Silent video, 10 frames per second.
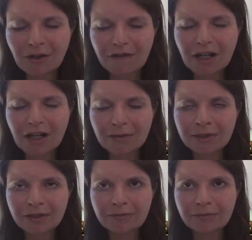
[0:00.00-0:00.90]
of
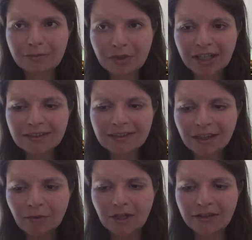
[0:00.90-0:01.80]
carbon
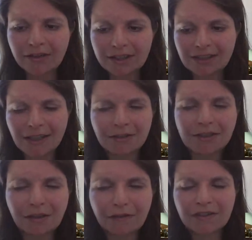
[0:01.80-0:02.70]
pricing or other
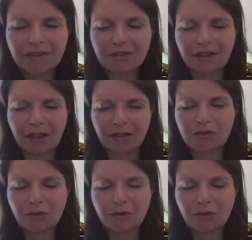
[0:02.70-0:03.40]
incentives uh,